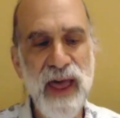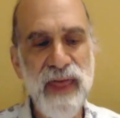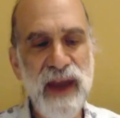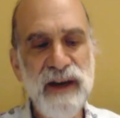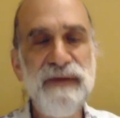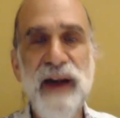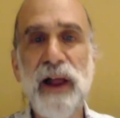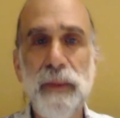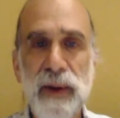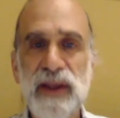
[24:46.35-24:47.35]
than
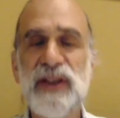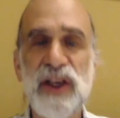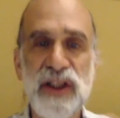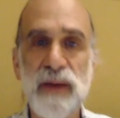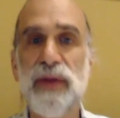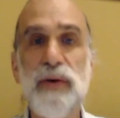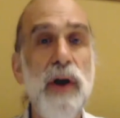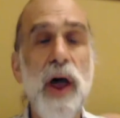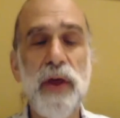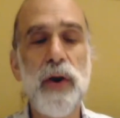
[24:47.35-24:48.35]
developing the system
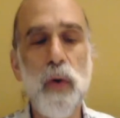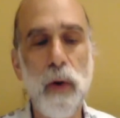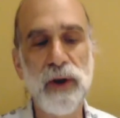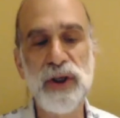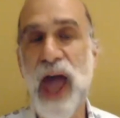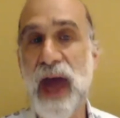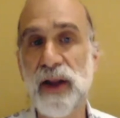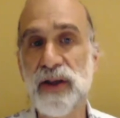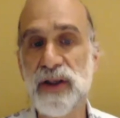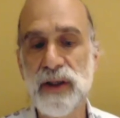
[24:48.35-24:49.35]
through the normal
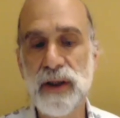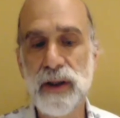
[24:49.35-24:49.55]
channels,